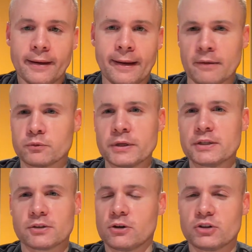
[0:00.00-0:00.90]
a
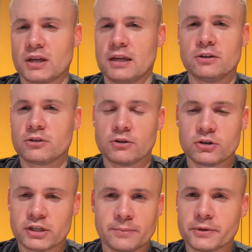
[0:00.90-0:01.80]
research
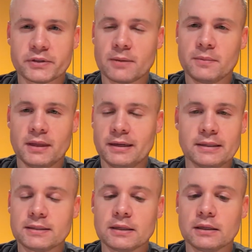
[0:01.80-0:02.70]
internship or something.
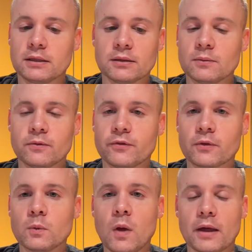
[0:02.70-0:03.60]
It's like,
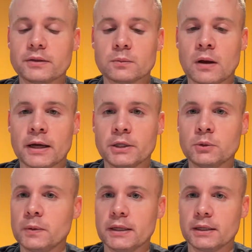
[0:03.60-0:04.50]
for what? Why are
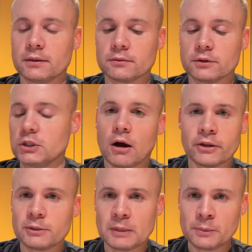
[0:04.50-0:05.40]
you waiting? All
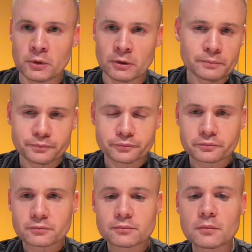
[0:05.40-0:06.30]
these people
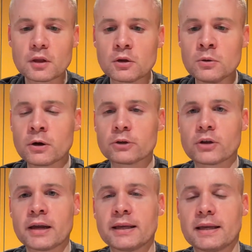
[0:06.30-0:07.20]
who are
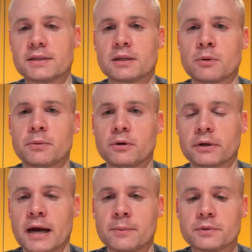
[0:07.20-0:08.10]
trying to get into summer
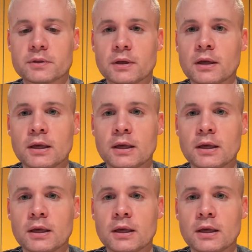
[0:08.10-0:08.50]
programs